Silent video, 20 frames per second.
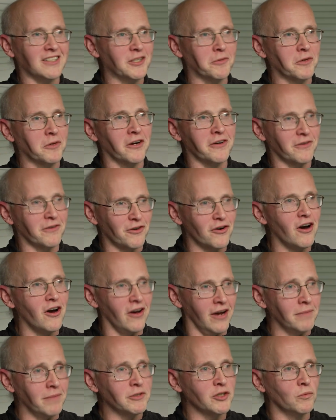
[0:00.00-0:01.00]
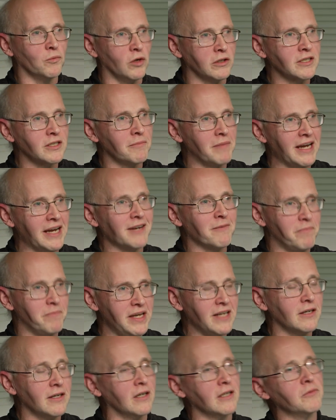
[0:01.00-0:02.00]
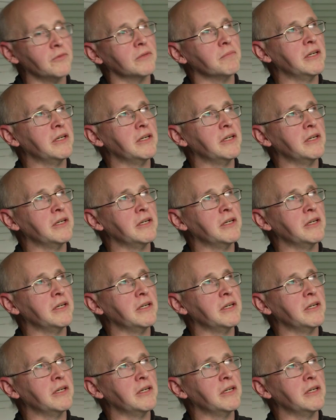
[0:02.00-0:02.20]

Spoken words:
some kind of crime to want to make big Hollywood